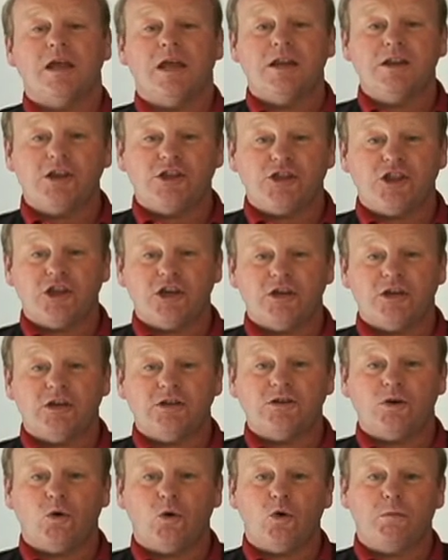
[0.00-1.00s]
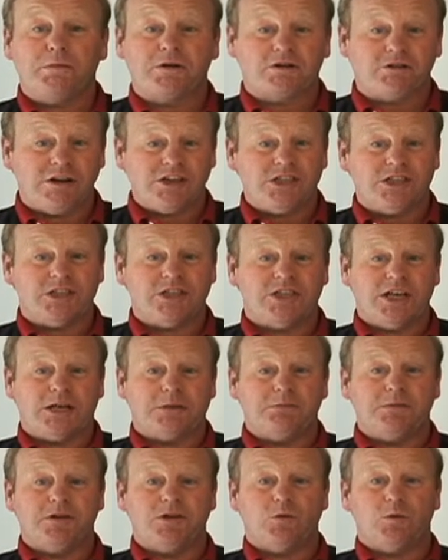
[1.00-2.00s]
In the third or progression
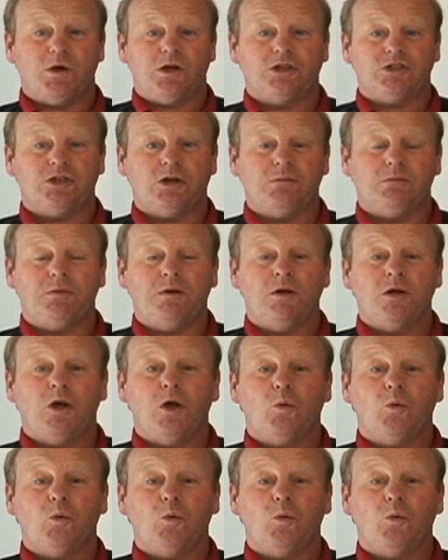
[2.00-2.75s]
segment of the workshop,